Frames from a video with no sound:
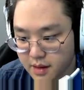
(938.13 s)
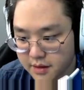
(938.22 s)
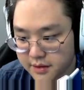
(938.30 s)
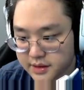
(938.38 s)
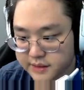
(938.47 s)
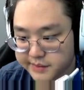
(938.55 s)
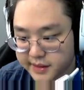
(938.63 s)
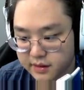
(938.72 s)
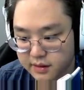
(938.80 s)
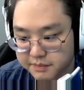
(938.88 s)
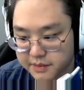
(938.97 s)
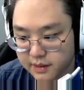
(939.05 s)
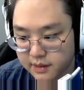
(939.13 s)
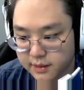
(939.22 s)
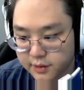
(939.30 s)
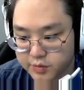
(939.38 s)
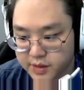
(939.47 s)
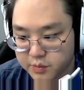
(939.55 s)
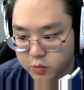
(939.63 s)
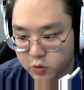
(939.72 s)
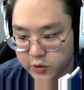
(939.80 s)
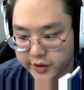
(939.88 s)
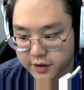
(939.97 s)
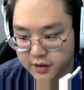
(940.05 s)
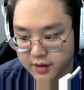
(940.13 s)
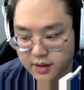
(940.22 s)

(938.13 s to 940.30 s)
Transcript: Let's speed it up a little bit more here.